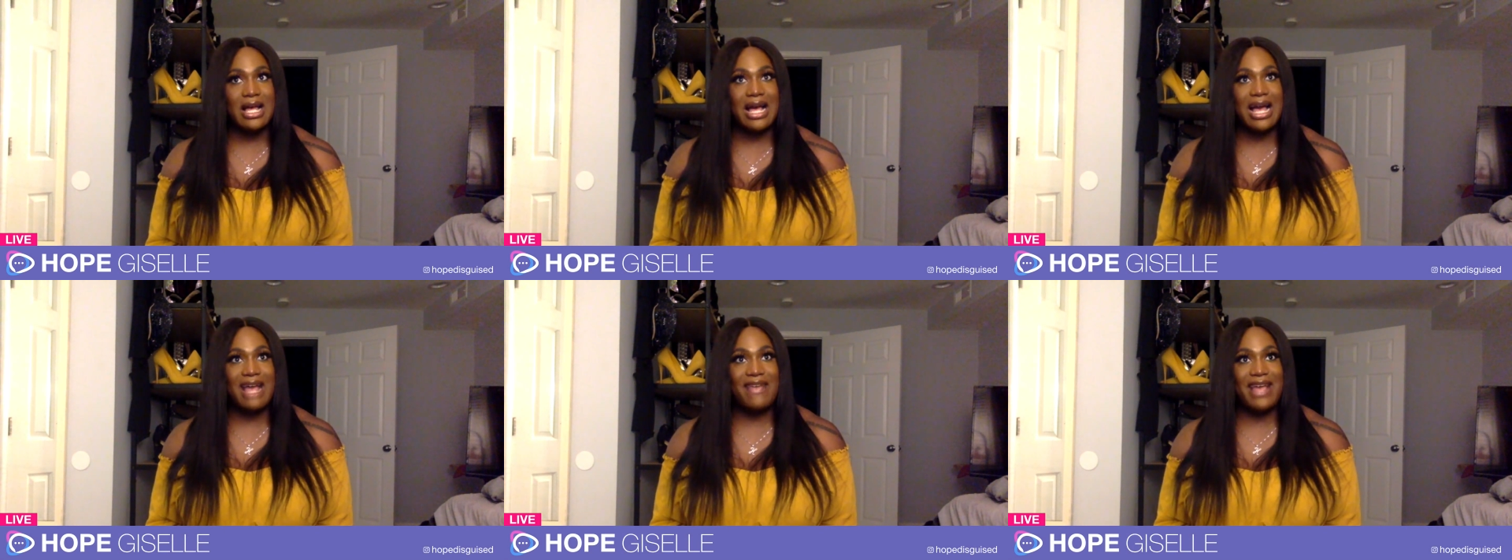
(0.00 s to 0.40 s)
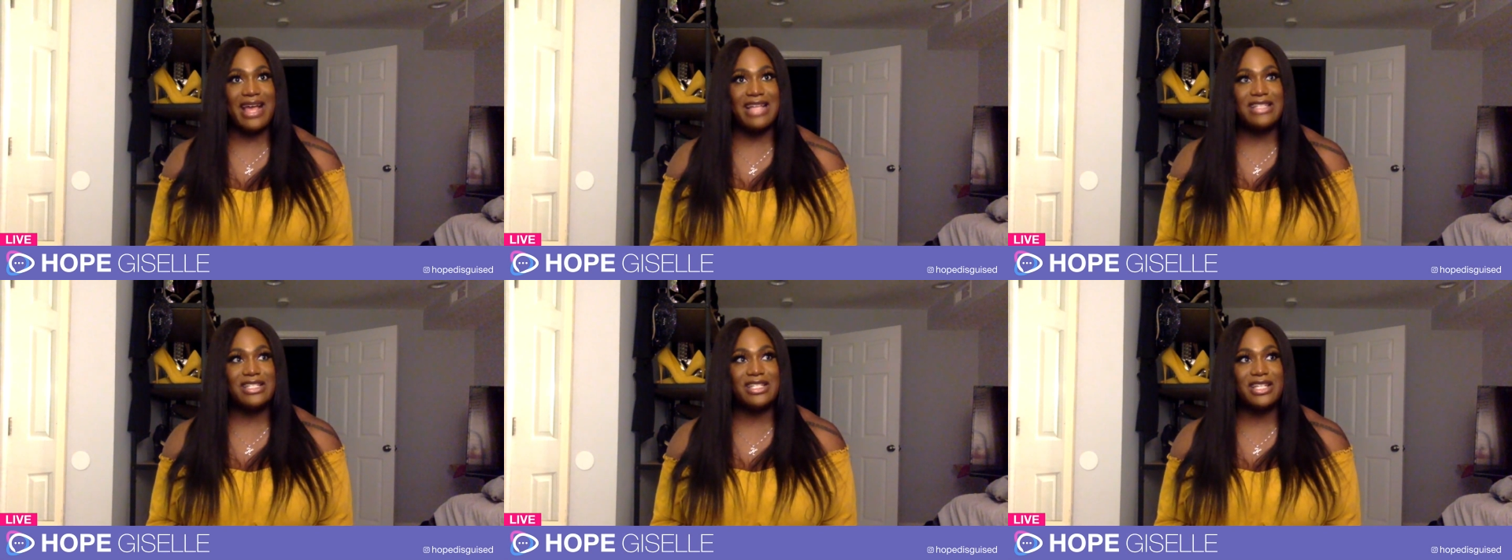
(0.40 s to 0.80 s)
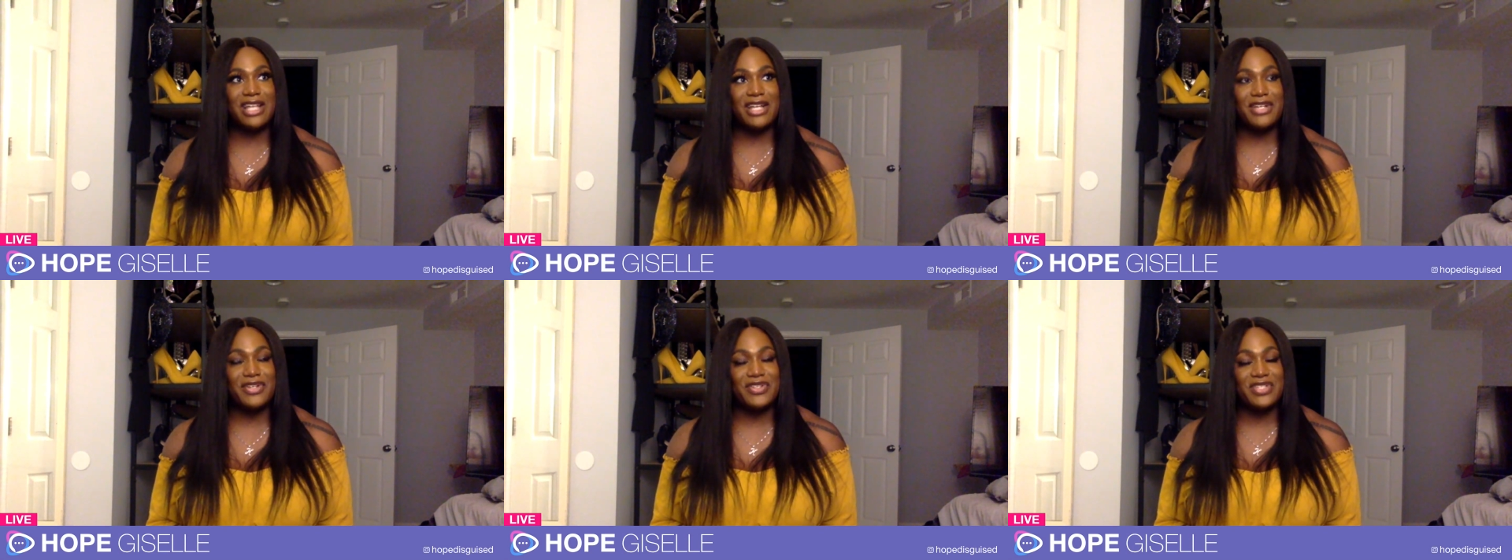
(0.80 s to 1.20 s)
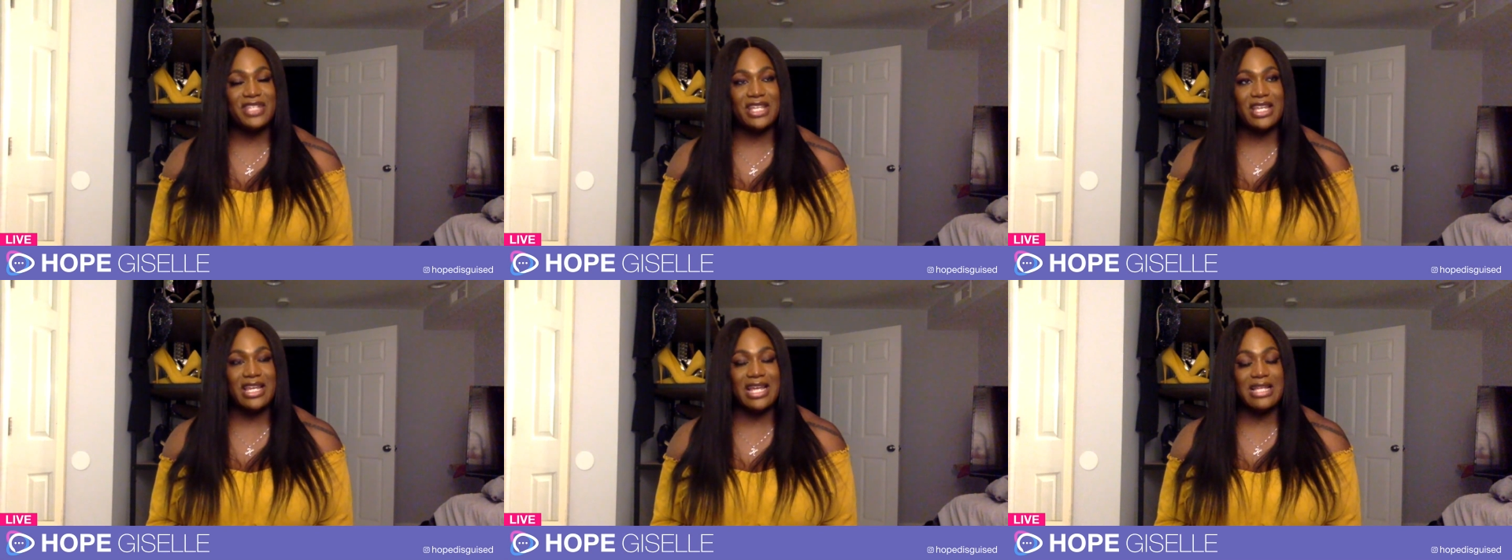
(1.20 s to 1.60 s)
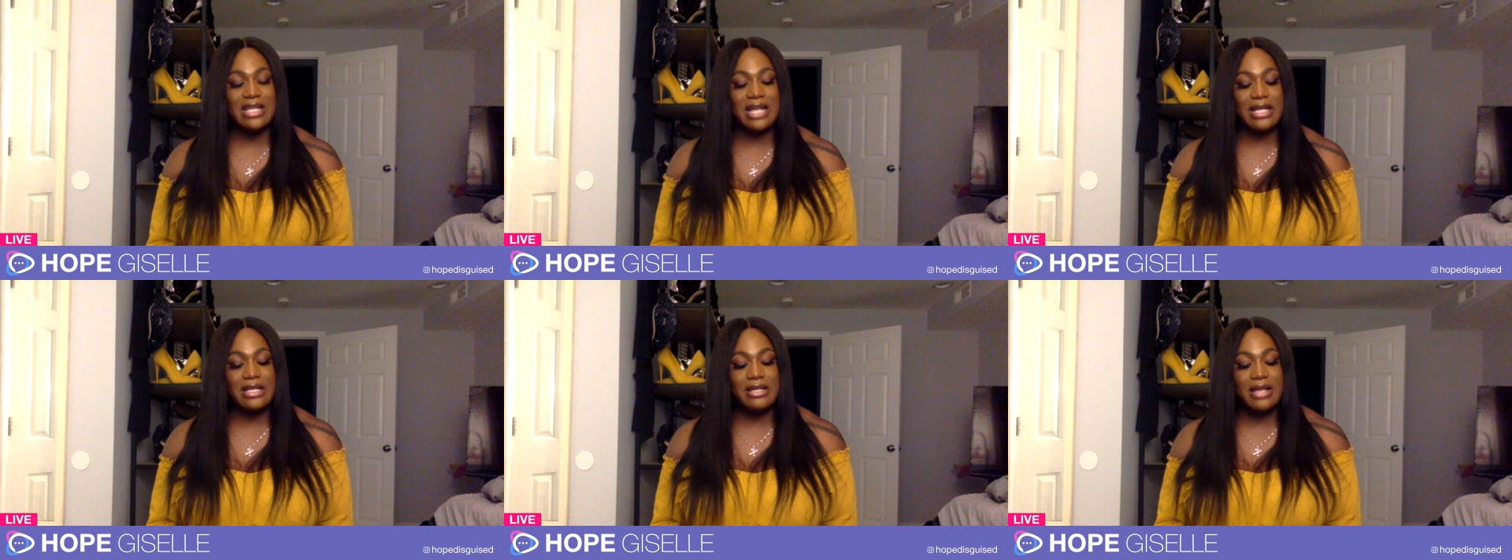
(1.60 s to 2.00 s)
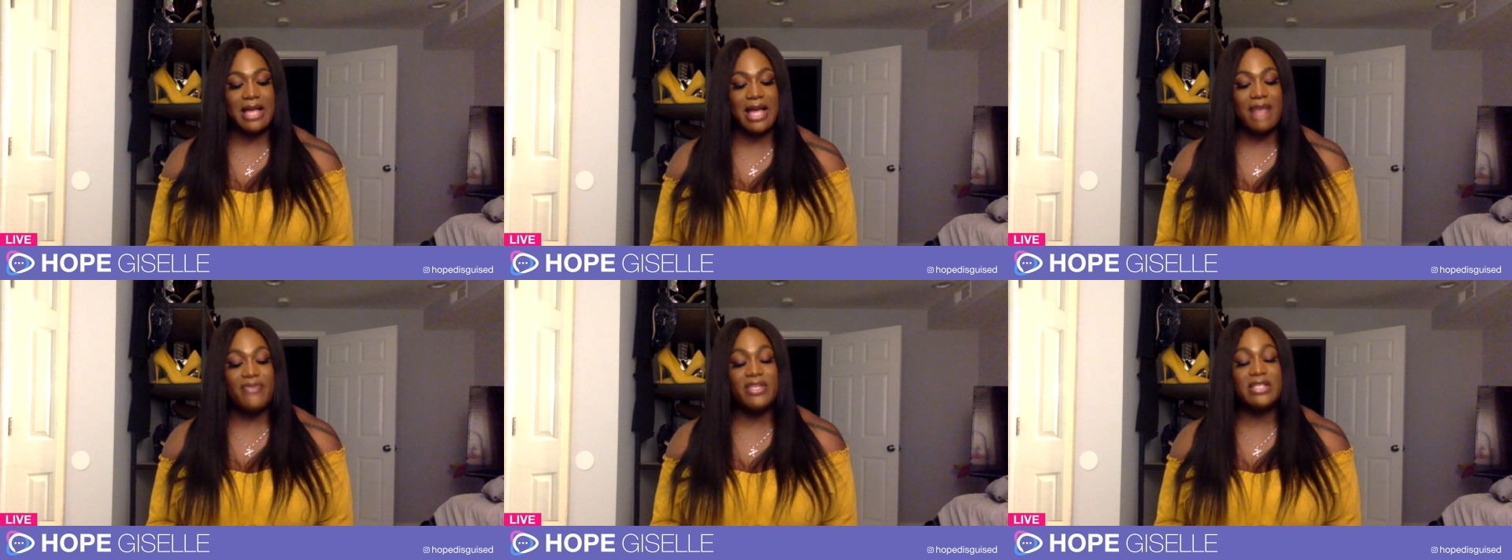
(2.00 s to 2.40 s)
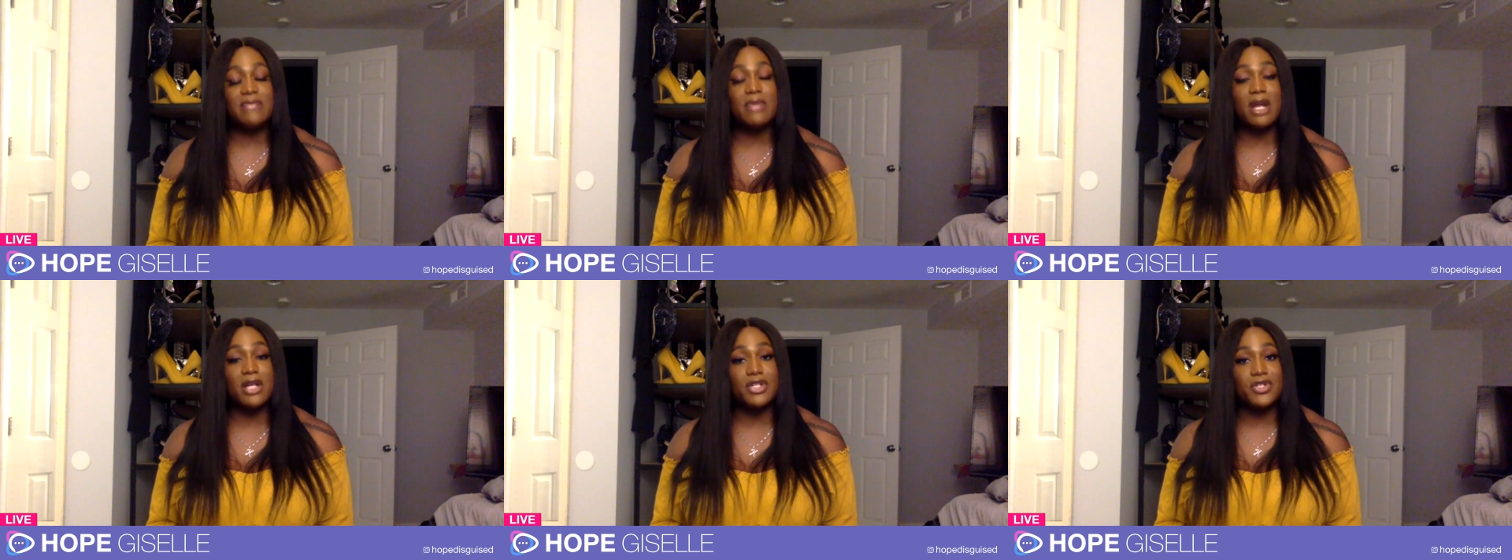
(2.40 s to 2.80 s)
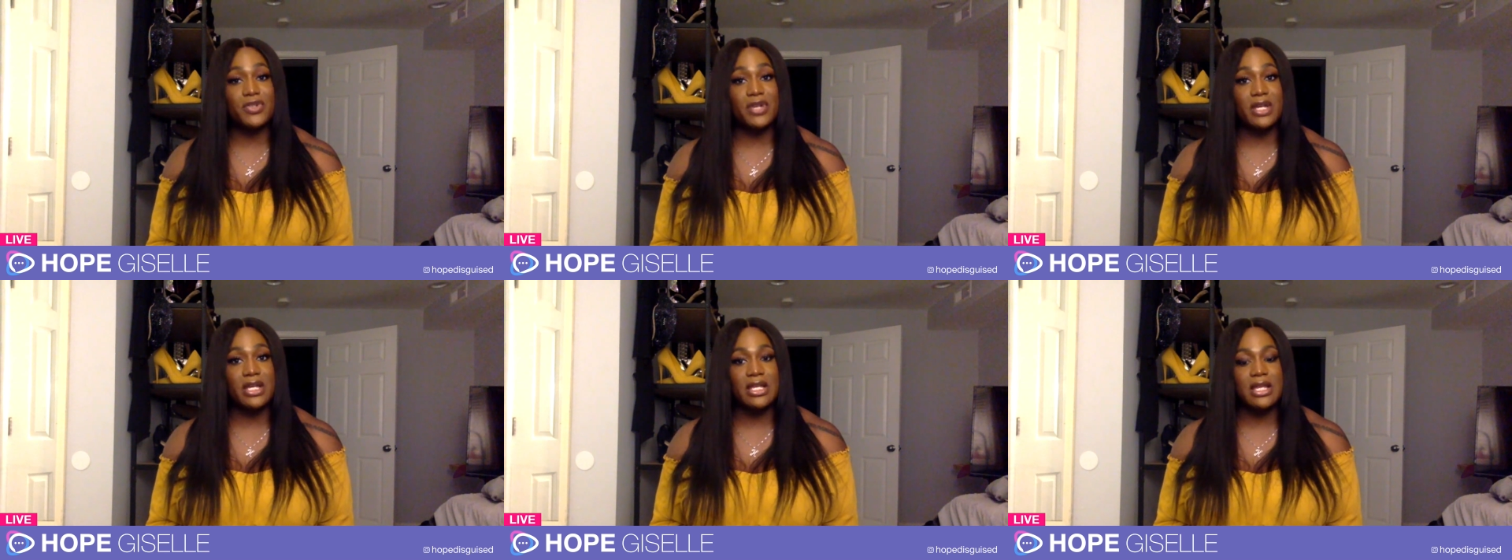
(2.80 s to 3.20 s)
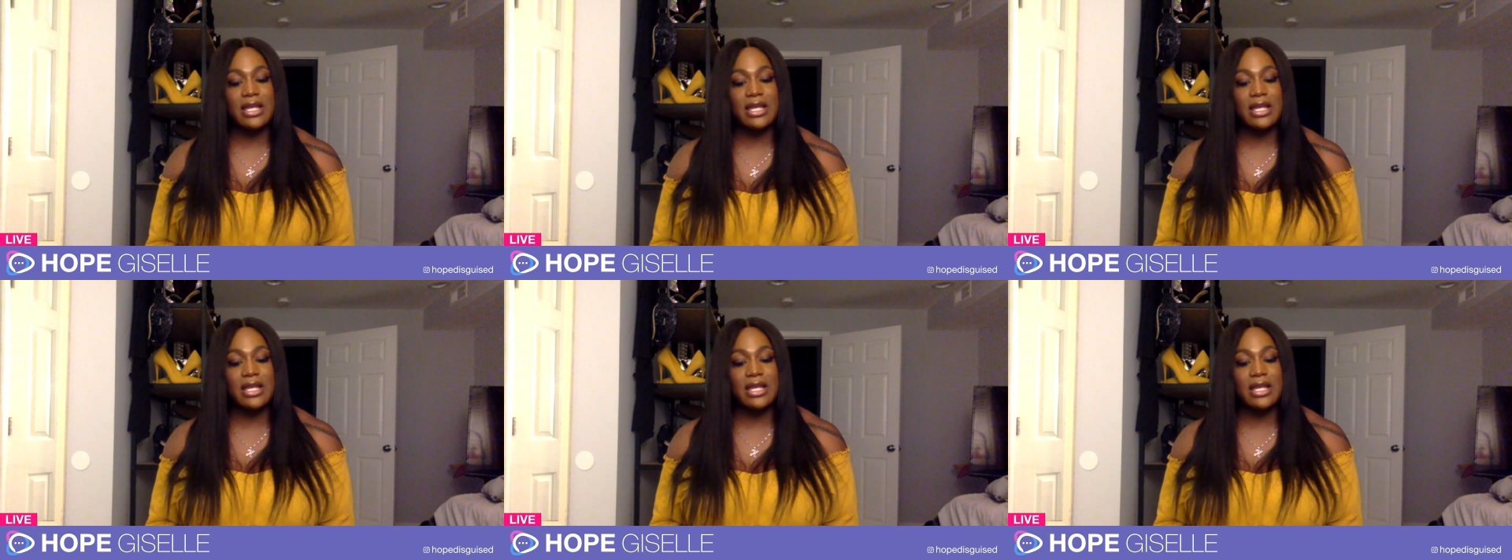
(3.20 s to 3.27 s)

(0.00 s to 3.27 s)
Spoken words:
I've had to understand, and I have this mantra,